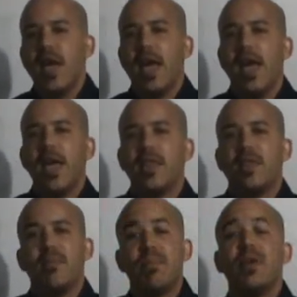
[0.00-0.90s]
and
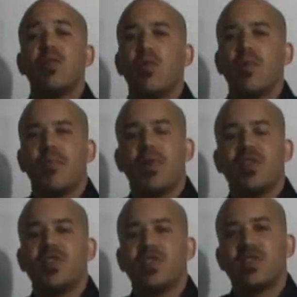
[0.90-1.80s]
the big
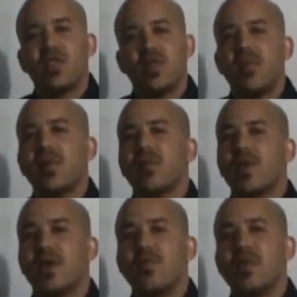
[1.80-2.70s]
corporations and the bigger
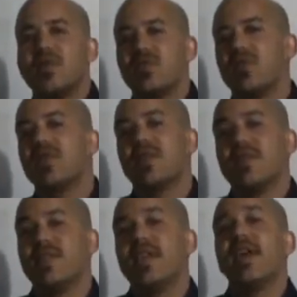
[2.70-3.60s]
companies are going
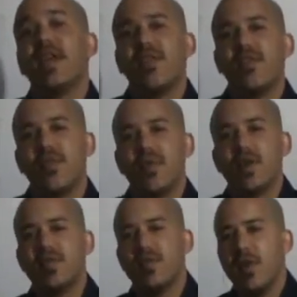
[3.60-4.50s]
to get it for
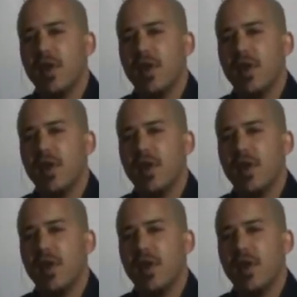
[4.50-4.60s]
us.